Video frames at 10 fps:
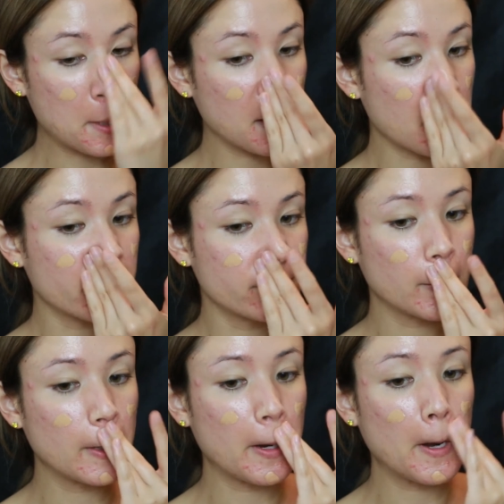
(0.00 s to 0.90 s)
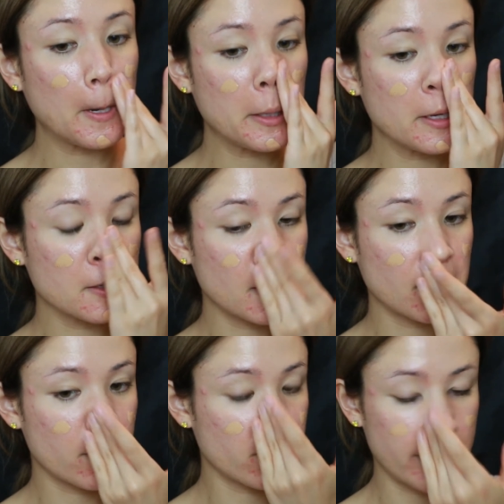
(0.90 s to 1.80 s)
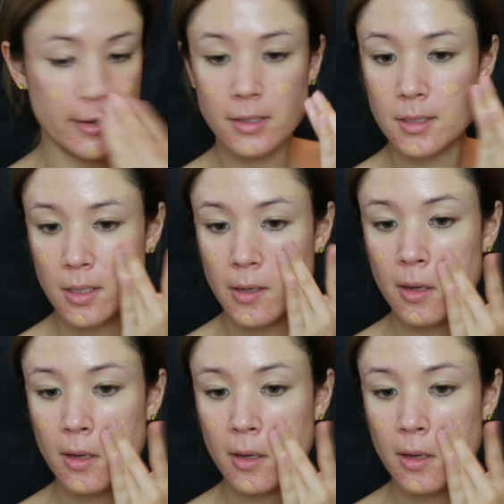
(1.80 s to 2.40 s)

to cover the entire face.